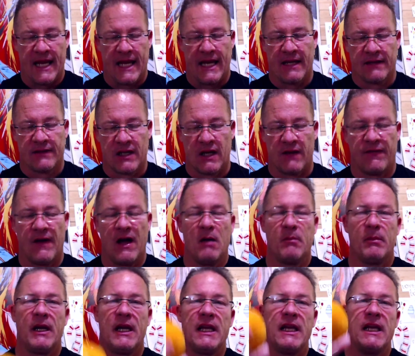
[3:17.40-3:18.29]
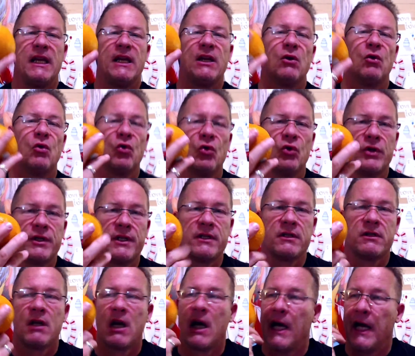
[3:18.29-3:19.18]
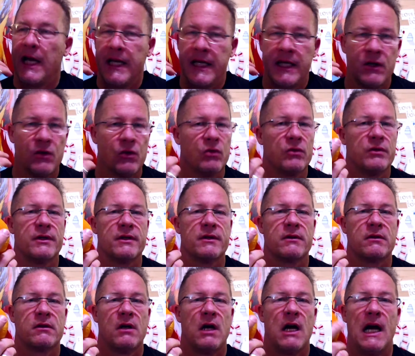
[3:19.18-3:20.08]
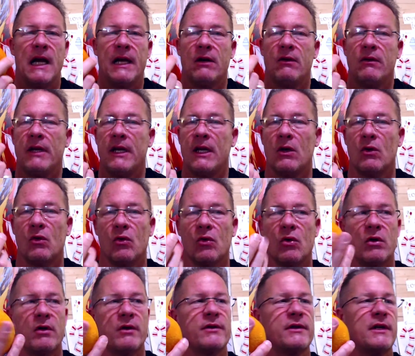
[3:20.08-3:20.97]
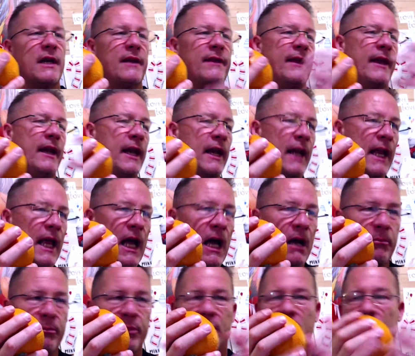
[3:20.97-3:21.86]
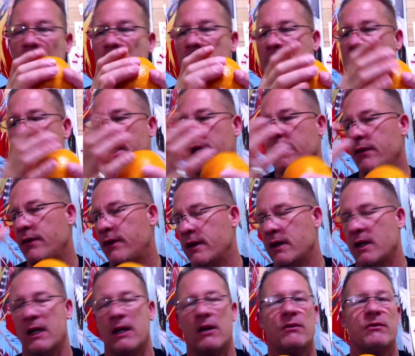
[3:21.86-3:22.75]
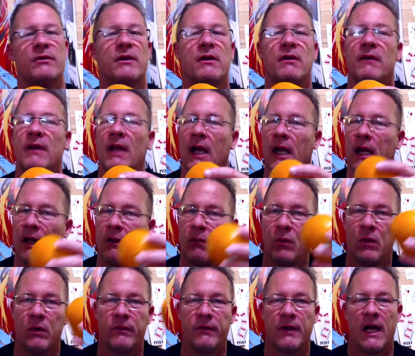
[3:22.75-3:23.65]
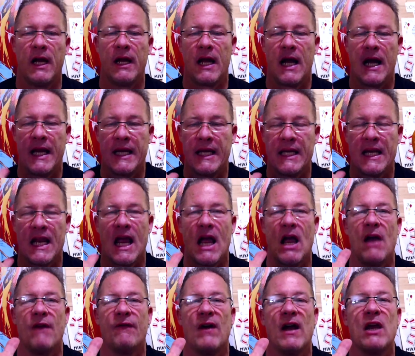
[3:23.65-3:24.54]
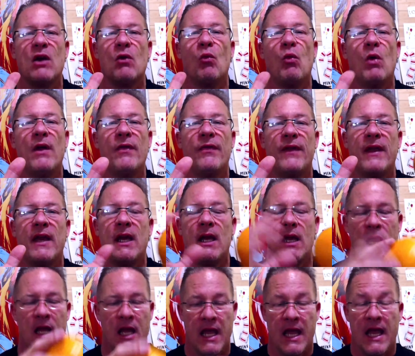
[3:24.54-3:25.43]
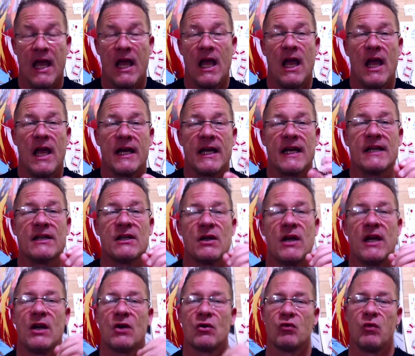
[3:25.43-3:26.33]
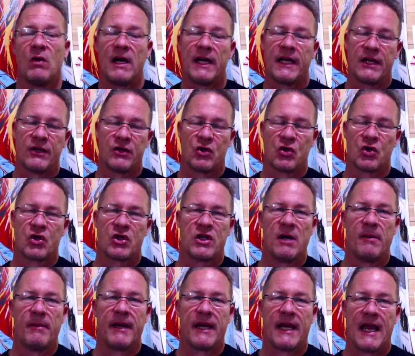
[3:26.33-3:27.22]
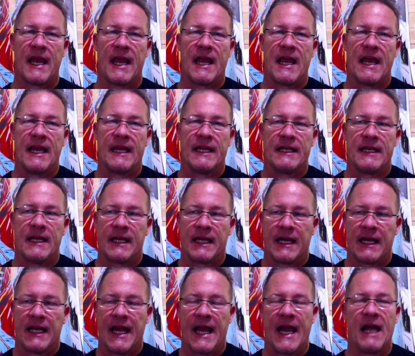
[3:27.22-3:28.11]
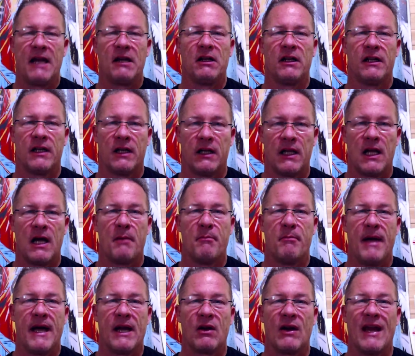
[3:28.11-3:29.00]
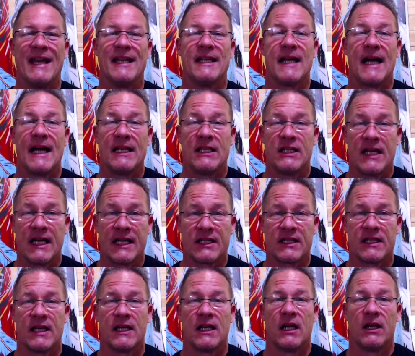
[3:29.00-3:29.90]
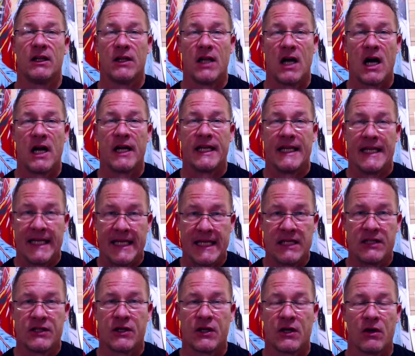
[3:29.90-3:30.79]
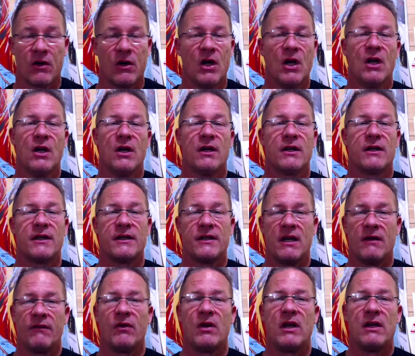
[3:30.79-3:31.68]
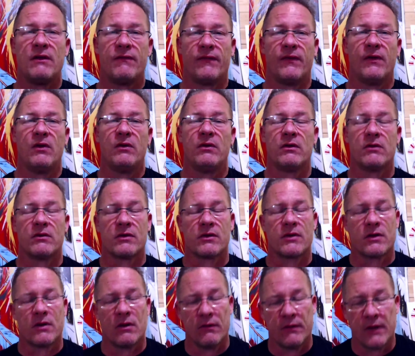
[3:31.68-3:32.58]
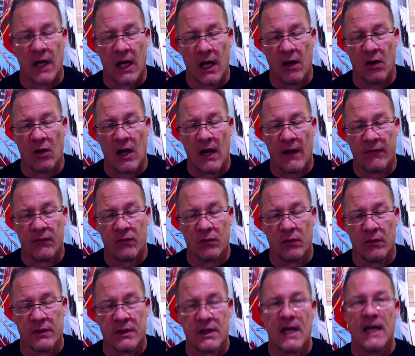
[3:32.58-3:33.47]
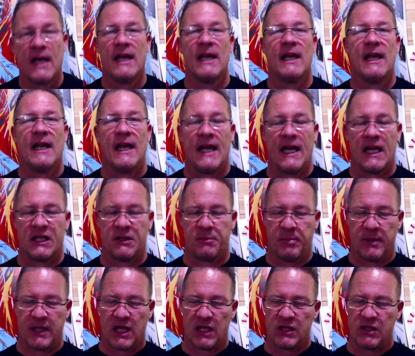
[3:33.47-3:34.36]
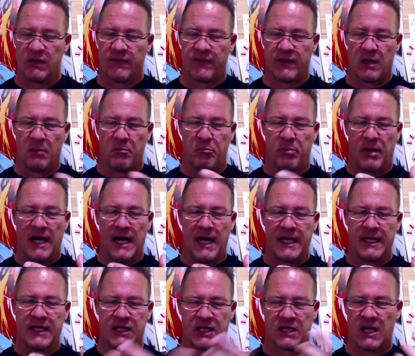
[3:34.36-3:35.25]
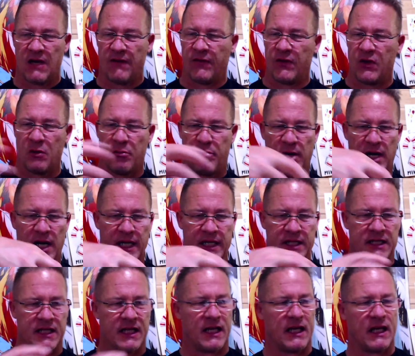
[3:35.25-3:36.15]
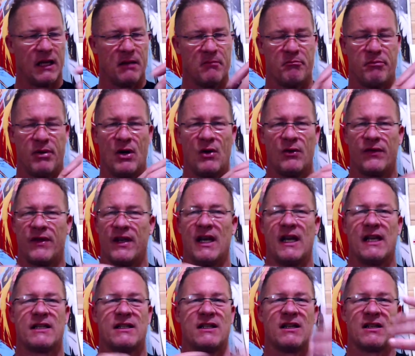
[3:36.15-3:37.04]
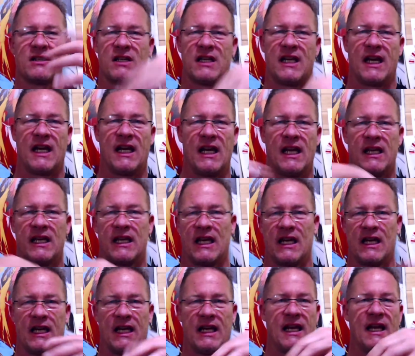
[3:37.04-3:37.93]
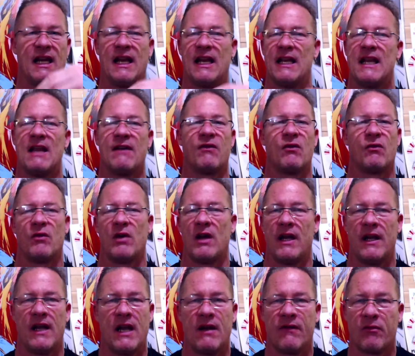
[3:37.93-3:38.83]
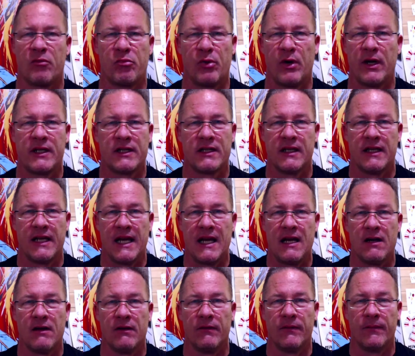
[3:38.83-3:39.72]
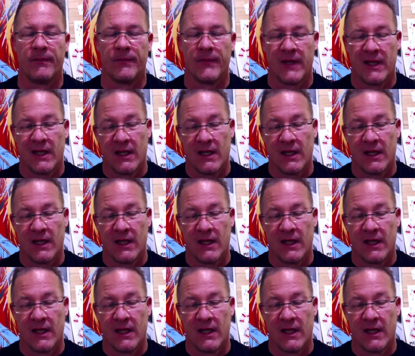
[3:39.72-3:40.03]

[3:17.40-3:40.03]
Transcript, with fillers: is if I'm going to eat oranges, I eat oranges. I don't eat orange and then an apple, and then I don't do that. If I eat one thing, because here's why, because your stomach, it can handle it a lot better and digest it a lot easier. Because you ever eat food and you're just so tired afterwards? It's because you've combined stuff and your body's kicking in both, and it's just kicking in, and it never breaks it down.